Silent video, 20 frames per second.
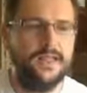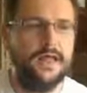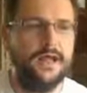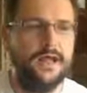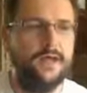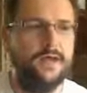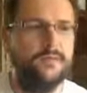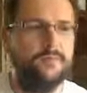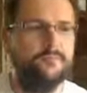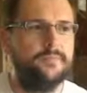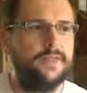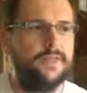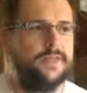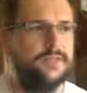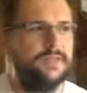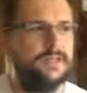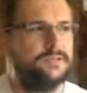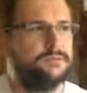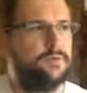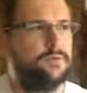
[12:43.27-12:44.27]

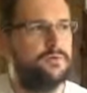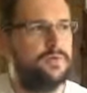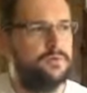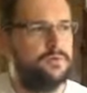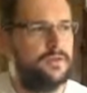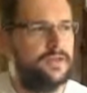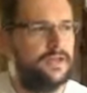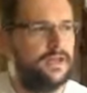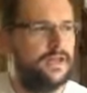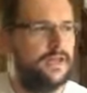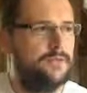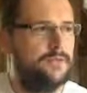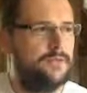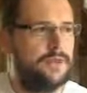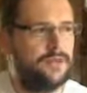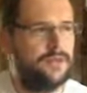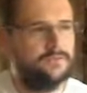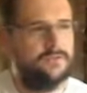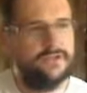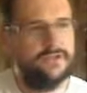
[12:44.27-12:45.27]
And that's probably where that
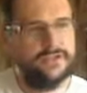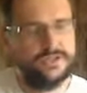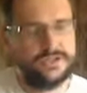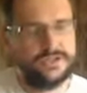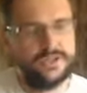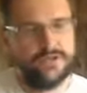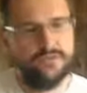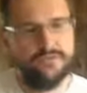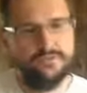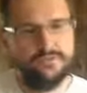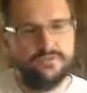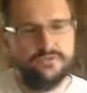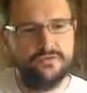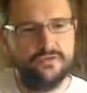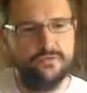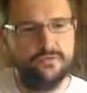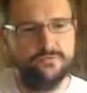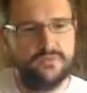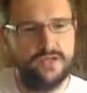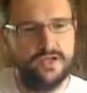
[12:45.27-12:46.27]
naming convention comes
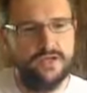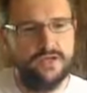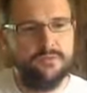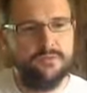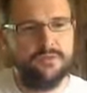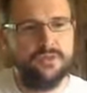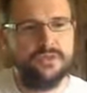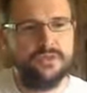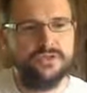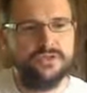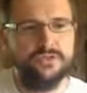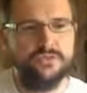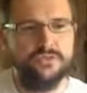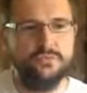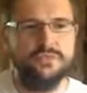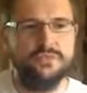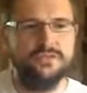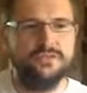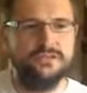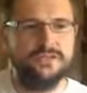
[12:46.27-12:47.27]
from, because you
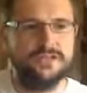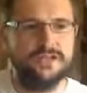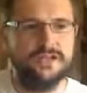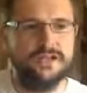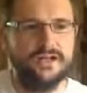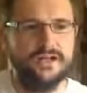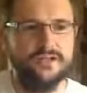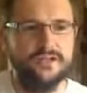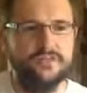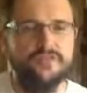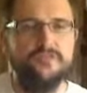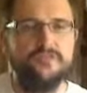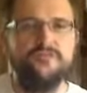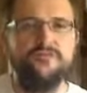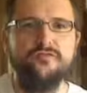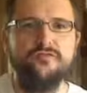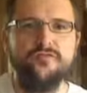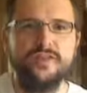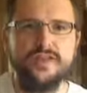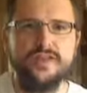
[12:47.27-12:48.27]
wouldn't include the
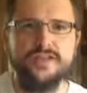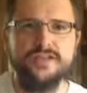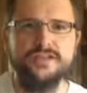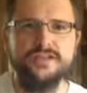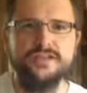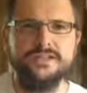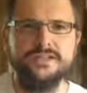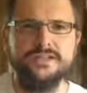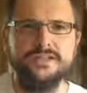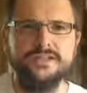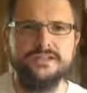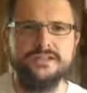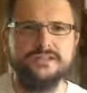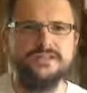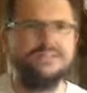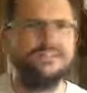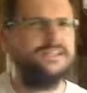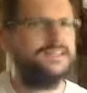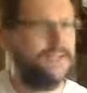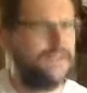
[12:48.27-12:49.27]
1st,
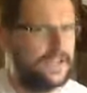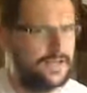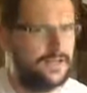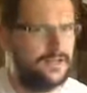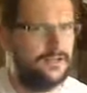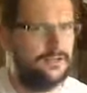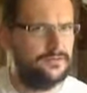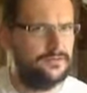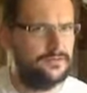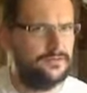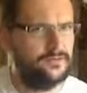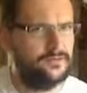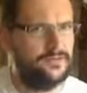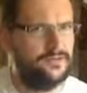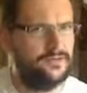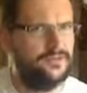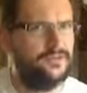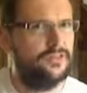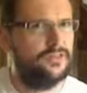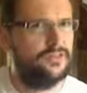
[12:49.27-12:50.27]
2nd,
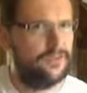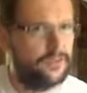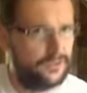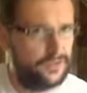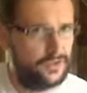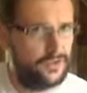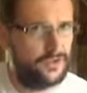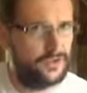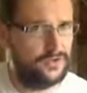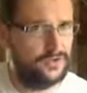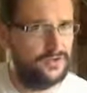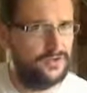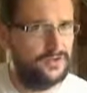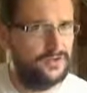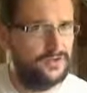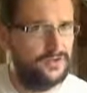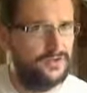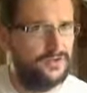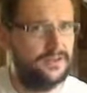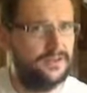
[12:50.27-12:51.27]
3rd,
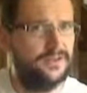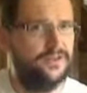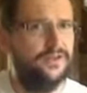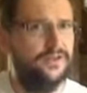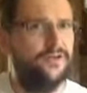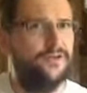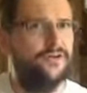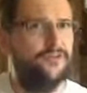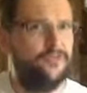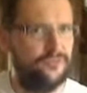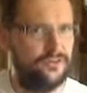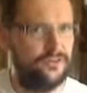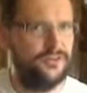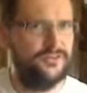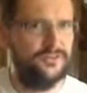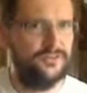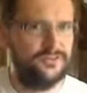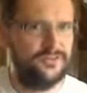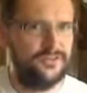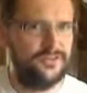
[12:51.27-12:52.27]

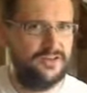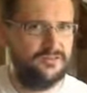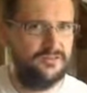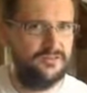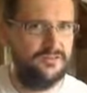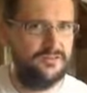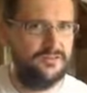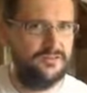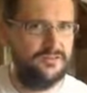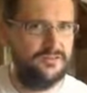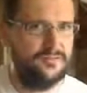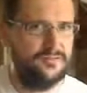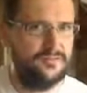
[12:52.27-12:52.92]
5th, and 7th,